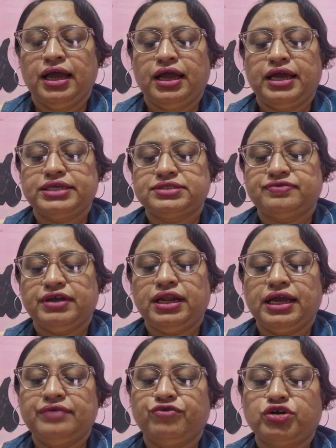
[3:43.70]
as well,
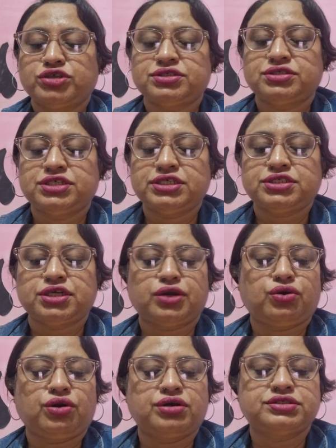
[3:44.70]
and was just
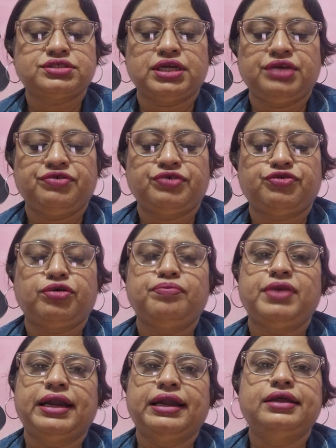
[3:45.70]
across the river from
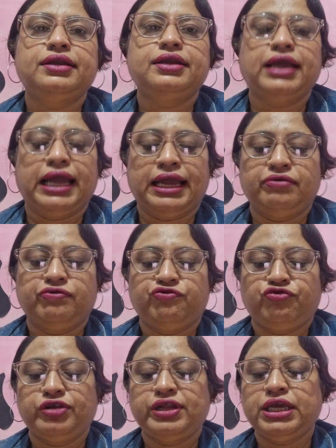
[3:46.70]
London and
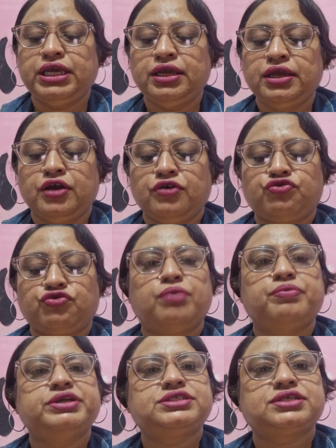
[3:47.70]
free from
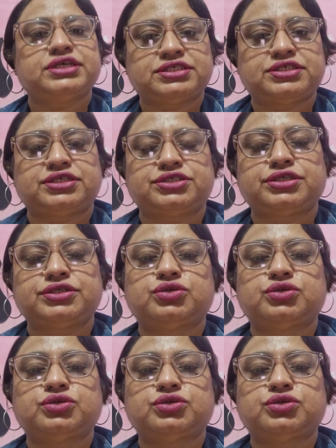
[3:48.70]
its restrictions.